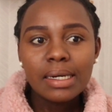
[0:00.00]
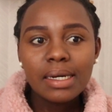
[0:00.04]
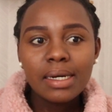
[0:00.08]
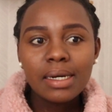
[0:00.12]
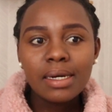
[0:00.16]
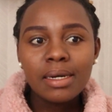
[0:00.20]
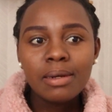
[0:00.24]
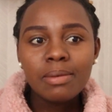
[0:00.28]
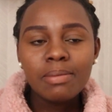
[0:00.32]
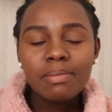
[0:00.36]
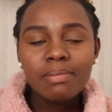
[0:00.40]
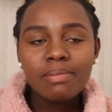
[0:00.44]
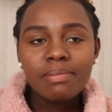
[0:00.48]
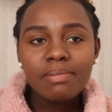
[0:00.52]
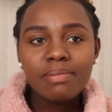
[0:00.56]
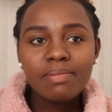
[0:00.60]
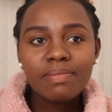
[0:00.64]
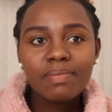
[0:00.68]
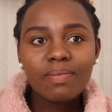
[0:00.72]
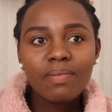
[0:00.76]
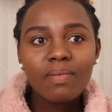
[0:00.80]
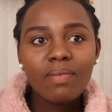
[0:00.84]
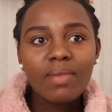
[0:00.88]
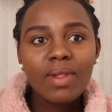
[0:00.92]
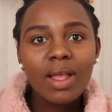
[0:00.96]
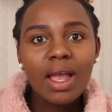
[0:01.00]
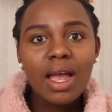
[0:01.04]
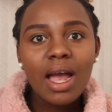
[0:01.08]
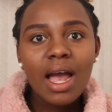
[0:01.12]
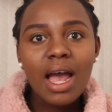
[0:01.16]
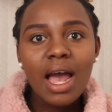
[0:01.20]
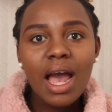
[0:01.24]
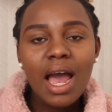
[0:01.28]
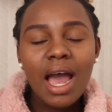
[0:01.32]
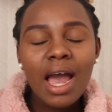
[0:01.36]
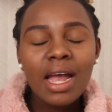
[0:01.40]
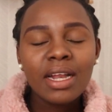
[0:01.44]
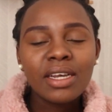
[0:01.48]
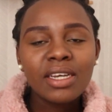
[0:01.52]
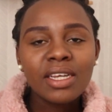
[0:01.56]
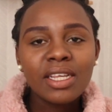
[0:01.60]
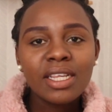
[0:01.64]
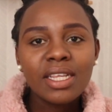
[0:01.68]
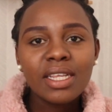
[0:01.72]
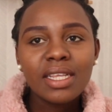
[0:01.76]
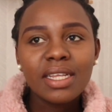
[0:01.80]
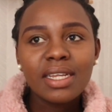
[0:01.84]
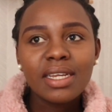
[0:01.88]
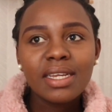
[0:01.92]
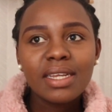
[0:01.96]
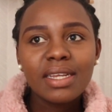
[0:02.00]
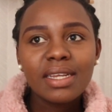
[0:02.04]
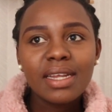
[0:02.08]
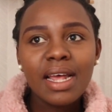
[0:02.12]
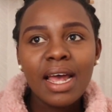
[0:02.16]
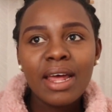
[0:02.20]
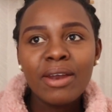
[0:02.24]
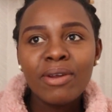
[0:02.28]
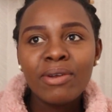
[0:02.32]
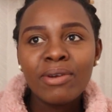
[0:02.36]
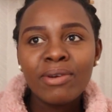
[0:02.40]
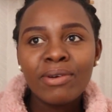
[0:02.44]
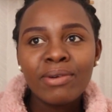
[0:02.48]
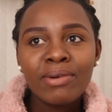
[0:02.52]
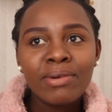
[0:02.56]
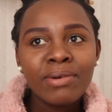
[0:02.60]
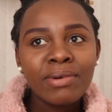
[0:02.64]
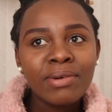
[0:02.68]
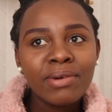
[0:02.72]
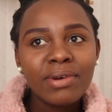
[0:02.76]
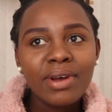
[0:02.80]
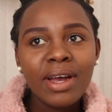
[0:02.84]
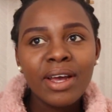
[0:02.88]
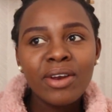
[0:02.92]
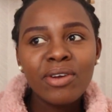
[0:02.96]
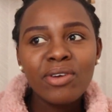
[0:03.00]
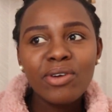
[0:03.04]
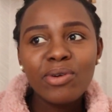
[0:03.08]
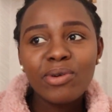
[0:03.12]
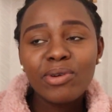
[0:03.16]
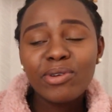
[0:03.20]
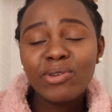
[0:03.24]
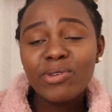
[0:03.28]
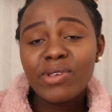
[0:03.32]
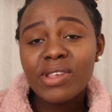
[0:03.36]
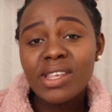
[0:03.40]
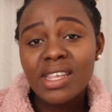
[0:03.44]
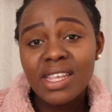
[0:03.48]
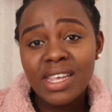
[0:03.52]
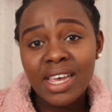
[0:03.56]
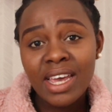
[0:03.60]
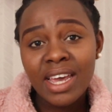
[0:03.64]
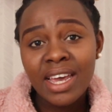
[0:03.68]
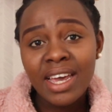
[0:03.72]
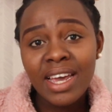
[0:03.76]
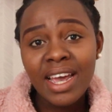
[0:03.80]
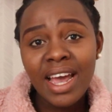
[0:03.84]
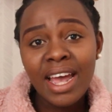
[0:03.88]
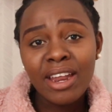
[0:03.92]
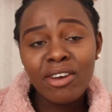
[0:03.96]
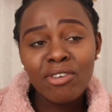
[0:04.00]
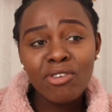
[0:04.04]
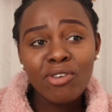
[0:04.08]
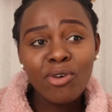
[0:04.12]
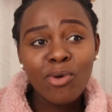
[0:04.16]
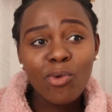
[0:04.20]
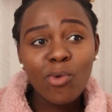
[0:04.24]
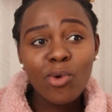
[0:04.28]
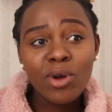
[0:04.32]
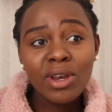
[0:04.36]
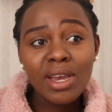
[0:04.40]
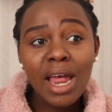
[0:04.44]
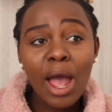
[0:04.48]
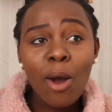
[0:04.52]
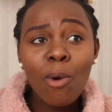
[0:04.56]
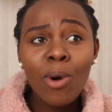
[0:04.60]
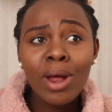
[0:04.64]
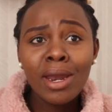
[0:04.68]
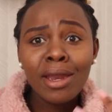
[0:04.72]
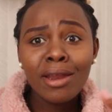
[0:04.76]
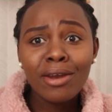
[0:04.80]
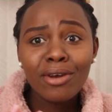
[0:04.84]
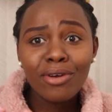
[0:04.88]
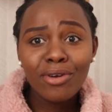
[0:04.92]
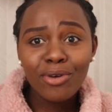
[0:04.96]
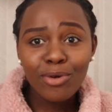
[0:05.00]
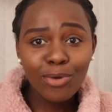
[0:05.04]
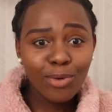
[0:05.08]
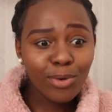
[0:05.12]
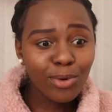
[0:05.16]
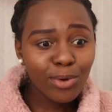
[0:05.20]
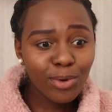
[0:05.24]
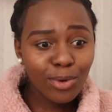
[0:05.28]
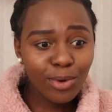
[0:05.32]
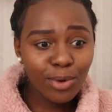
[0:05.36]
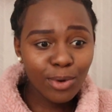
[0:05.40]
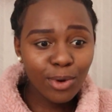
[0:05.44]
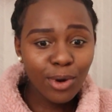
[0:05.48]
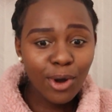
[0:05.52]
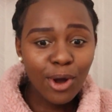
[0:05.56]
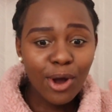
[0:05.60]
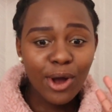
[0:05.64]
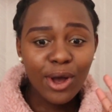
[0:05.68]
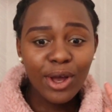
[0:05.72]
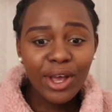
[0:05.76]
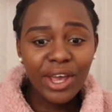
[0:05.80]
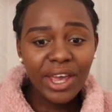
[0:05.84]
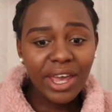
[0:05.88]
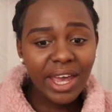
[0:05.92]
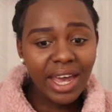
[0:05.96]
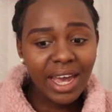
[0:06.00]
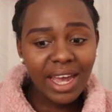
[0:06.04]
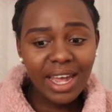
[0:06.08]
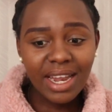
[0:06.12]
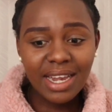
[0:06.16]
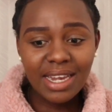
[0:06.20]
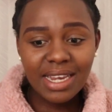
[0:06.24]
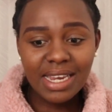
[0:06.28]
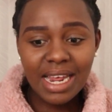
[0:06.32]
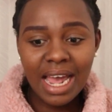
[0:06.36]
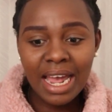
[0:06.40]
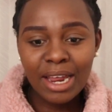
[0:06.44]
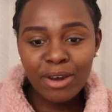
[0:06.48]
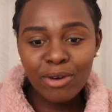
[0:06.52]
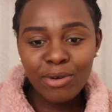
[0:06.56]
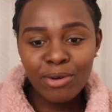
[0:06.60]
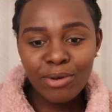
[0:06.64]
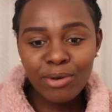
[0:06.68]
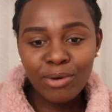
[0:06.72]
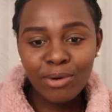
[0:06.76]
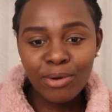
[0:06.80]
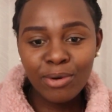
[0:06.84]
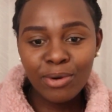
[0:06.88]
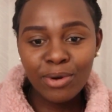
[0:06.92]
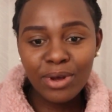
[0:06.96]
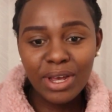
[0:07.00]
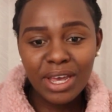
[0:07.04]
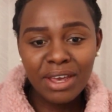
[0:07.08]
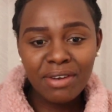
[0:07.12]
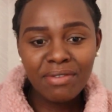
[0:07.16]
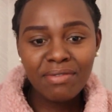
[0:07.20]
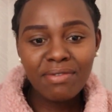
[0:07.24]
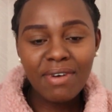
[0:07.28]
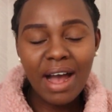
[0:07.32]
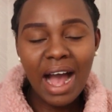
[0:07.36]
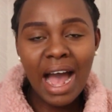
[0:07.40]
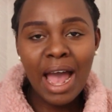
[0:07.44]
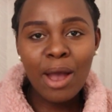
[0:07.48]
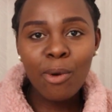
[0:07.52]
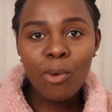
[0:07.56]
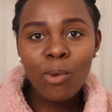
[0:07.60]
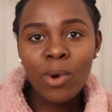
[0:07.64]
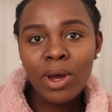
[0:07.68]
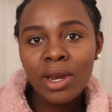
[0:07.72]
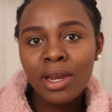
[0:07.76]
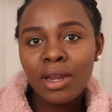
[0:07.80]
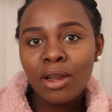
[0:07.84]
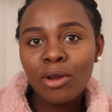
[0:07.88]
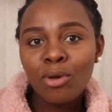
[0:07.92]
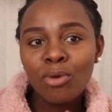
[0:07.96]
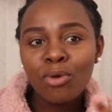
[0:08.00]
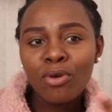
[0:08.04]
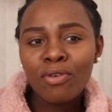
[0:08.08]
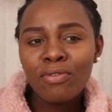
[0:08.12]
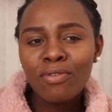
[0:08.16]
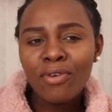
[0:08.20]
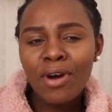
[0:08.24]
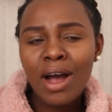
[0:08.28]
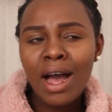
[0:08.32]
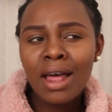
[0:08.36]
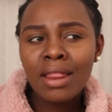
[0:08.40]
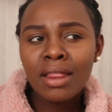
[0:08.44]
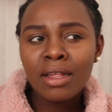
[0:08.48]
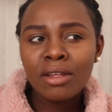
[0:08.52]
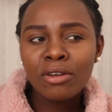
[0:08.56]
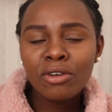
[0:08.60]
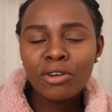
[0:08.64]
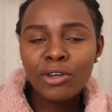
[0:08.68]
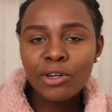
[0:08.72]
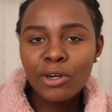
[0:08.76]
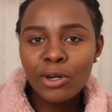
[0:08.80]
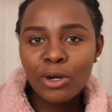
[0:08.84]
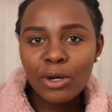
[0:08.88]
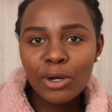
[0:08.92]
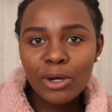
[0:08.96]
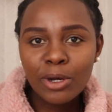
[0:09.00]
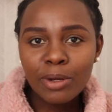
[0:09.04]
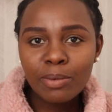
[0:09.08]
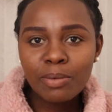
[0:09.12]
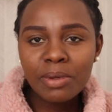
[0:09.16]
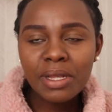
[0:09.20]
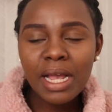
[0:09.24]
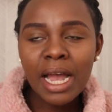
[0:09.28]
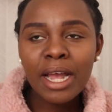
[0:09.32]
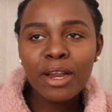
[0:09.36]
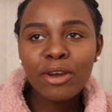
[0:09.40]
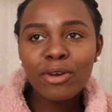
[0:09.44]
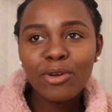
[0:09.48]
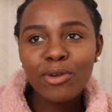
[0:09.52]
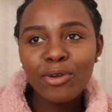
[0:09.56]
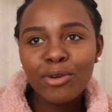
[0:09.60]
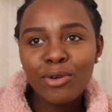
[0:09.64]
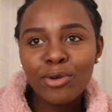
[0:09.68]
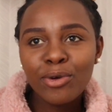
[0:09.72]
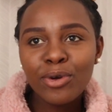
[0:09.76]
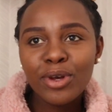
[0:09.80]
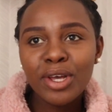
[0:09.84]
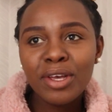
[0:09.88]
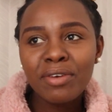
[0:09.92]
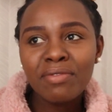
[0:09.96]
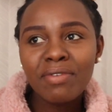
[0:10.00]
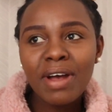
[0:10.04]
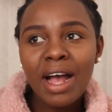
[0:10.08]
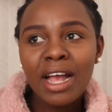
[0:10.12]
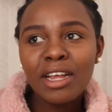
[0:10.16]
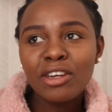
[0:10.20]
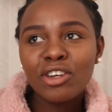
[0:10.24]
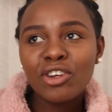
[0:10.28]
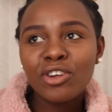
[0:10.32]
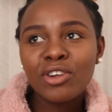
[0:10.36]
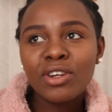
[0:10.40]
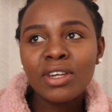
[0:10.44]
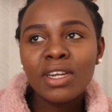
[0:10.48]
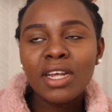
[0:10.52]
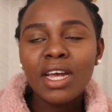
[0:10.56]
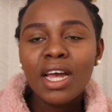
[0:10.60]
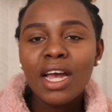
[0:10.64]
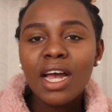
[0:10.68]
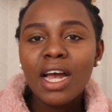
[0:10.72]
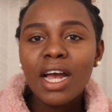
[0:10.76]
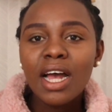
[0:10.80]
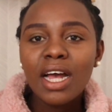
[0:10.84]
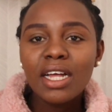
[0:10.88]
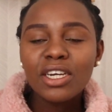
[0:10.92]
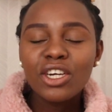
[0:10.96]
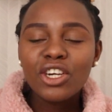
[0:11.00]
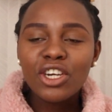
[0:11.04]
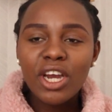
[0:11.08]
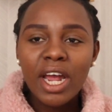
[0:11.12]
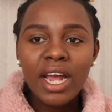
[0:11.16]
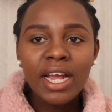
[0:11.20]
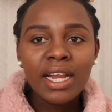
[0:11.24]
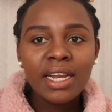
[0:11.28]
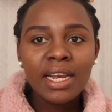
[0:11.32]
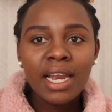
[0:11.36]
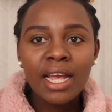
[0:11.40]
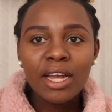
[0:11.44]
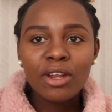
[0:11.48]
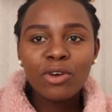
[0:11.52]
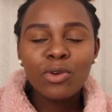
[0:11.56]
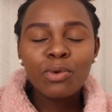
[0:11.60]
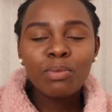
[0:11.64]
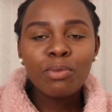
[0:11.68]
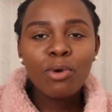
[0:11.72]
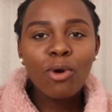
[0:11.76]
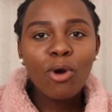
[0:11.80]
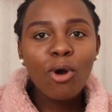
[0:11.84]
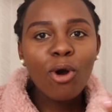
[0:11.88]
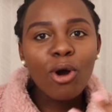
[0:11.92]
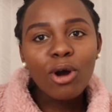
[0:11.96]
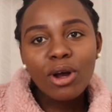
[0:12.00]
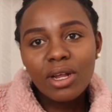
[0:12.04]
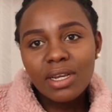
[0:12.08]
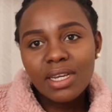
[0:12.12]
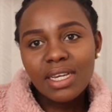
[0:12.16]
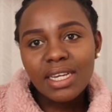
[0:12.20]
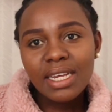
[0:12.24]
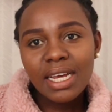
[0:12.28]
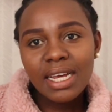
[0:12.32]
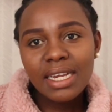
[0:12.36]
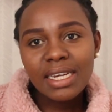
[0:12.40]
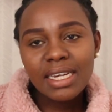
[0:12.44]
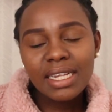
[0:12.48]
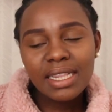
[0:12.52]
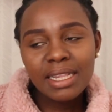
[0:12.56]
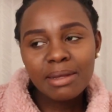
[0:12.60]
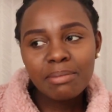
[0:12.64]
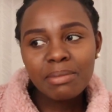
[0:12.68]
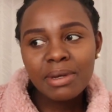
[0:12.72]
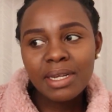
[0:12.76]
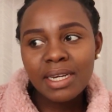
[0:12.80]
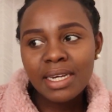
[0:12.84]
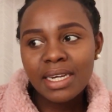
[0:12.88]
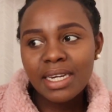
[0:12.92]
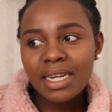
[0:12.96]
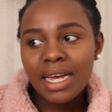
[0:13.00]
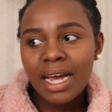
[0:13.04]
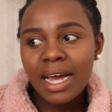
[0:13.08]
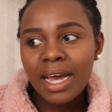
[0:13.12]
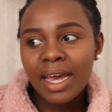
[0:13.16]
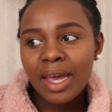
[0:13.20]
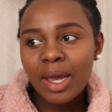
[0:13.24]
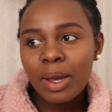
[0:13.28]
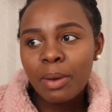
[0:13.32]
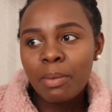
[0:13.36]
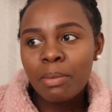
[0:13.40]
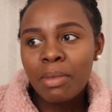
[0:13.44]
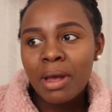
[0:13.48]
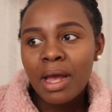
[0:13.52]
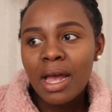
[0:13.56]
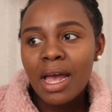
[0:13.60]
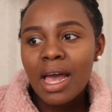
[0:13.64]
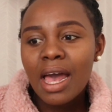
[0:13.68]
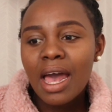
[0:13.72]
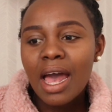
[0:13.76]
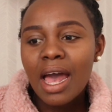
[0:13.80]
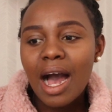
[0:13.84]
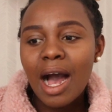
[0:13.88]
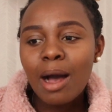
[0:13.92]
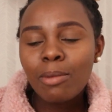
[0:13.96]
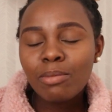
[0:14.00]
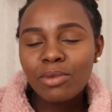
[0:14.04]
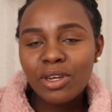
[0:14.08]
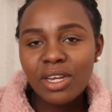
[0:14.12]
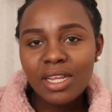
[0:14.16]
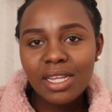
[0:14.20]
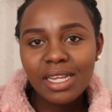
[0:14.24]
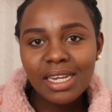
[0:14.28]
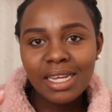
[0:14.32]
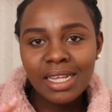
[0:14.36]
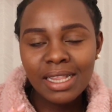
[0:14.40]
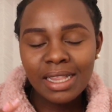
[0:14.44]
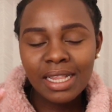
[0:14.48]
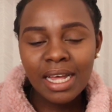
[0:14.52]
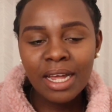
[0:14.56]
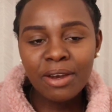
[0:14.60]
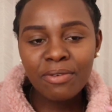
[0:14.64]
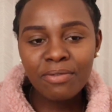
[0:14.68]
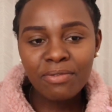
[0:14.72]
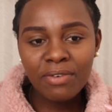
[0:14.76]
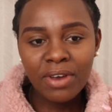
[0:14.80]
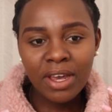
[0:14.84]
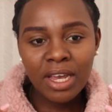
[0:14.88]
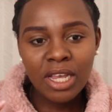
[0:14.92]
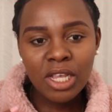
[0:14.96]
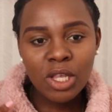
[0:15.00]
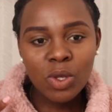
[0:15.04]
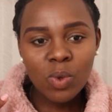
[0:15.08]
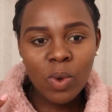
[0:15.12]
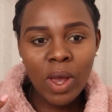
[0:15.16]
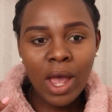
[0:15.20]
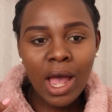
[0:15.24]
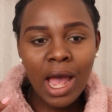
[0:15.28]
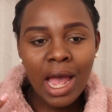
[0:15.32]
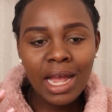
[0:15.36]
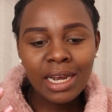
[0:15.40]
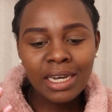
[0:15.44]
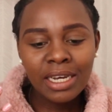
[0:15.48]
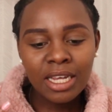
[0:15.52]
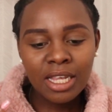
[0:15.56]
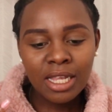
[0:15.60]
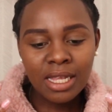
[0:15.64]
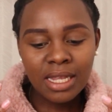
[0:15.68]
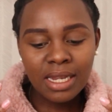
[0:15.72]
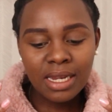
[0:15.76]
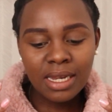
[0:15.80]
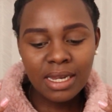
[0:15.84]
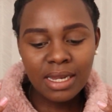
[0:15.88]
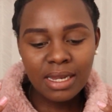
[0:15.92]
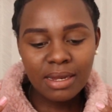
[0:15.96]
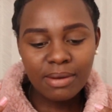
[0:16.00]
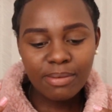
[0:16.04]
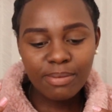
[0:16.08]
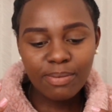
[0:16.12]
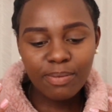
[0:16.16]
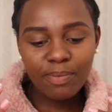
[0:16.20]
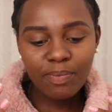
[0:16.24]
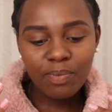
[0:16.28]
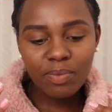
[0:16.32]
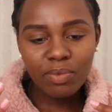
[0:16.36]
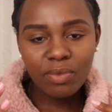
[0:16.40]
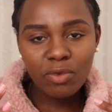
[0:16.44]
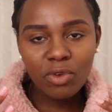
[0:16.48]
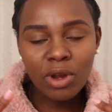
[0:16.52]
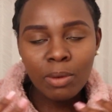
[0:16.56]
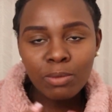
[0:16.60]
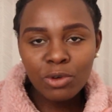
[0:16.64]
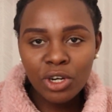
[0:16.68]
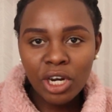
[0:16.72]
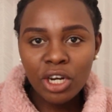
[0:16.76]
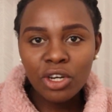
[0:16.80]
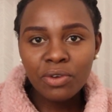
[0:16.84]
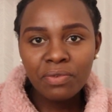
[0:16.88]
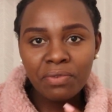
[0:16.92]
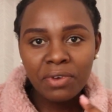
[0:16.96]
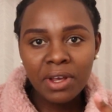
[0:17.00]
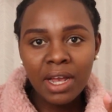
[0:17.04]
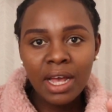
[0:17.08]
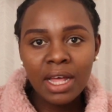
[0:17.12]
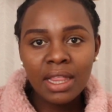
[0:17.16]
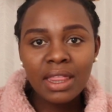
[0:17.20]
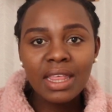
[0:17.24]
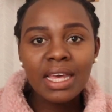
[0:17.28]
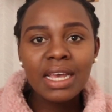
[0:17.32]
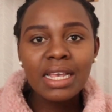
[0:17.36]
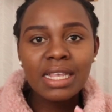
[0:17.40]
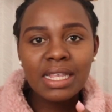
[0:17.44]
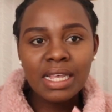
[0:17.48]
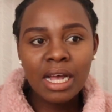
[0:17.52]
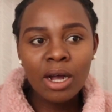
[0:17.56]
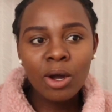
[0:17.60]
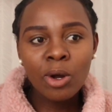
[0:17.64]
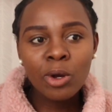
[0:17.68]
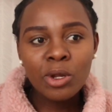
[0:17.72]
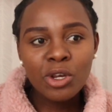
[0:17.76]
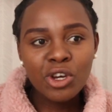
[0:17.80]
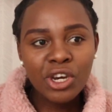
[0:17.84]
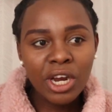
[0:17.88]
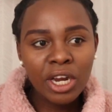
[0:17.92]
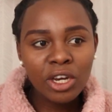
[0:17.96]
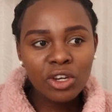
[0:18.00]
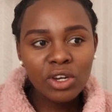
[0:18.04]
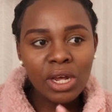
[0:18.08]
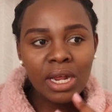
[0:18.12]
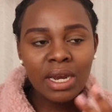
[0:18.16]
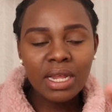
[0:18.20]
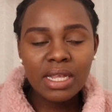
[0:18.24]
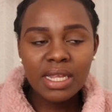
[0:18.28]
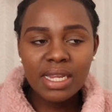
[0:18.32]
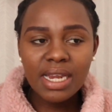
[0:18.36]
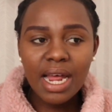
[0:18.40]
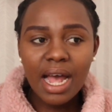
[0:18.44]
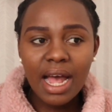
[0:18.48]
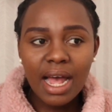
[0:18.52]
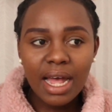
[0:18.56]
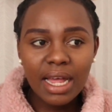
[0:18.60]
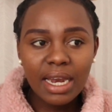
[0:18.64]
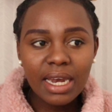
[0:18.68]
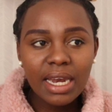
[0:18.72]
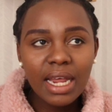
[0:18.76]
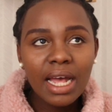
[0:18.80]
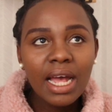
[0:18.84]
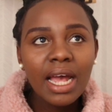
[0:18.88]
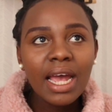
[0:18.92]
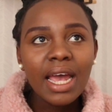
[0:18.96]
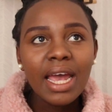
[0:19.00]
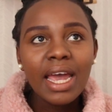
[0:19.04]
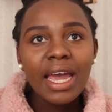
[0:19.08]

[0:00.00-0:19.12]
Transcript: um I just I don't know I don't know what to say I don't know what I want to do yet I don't know if I want to look for other jobs I don't know if I should try and like do more content in the meantime I'm just in that phase where I just I'm trying to figure things out, trying to understand.